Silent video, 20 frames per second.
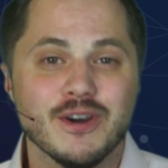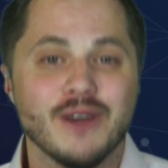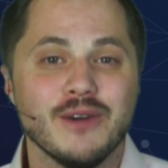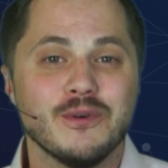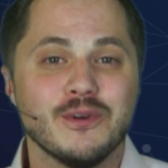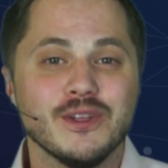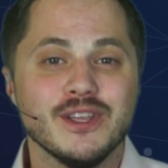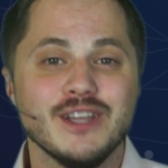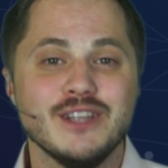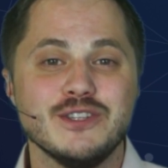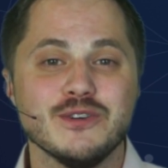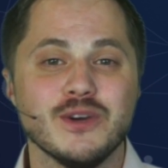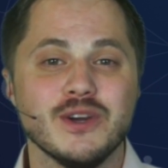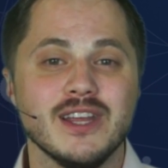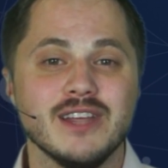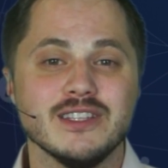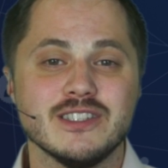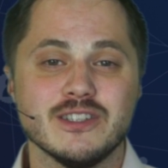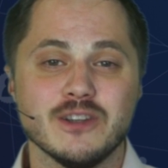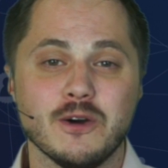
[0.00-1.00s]
I really enjoyed
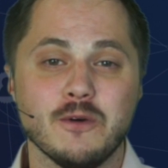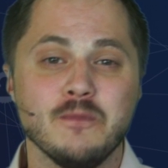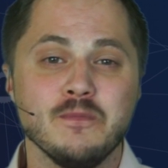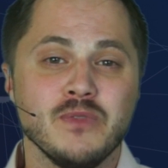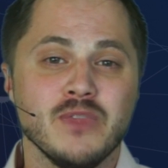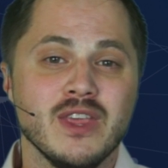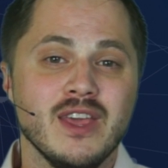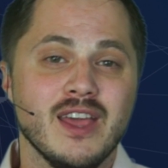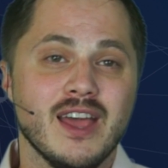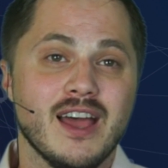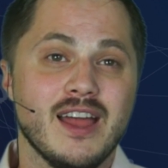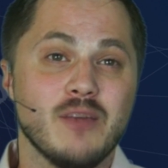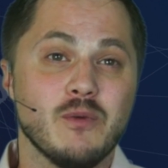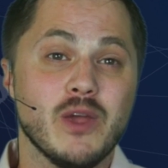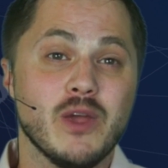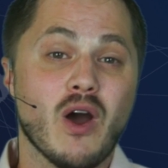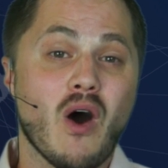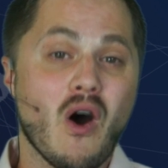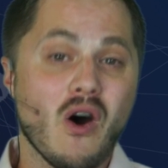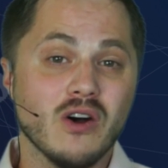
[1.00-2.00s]
it. So, and
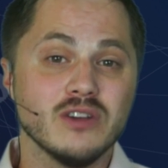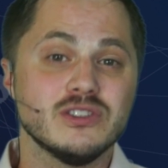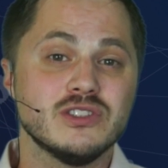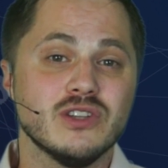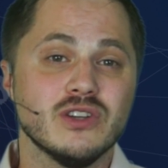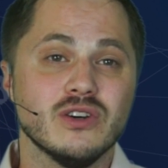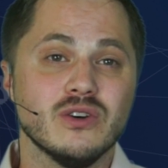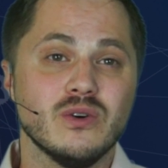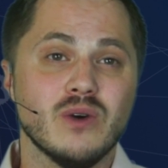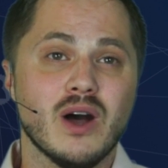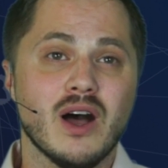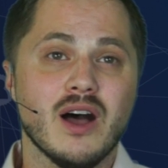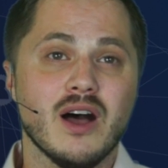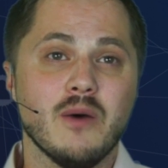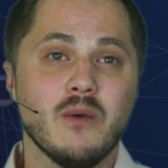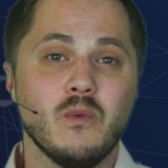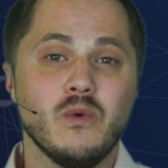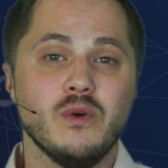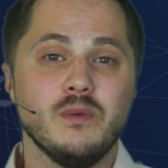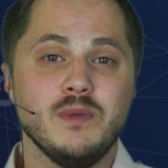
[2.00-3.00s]
we also
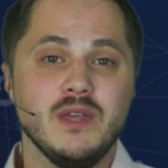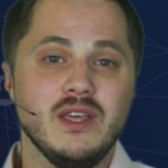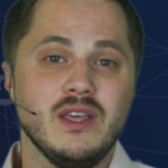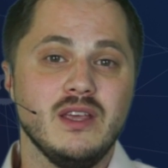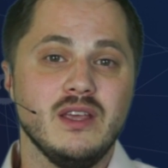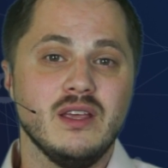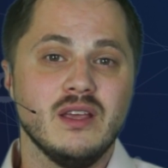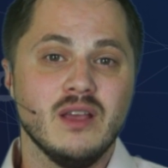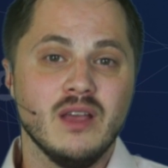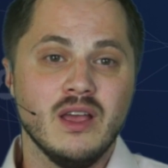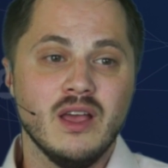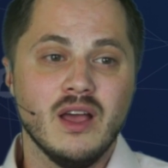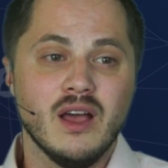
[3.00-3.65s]
will be.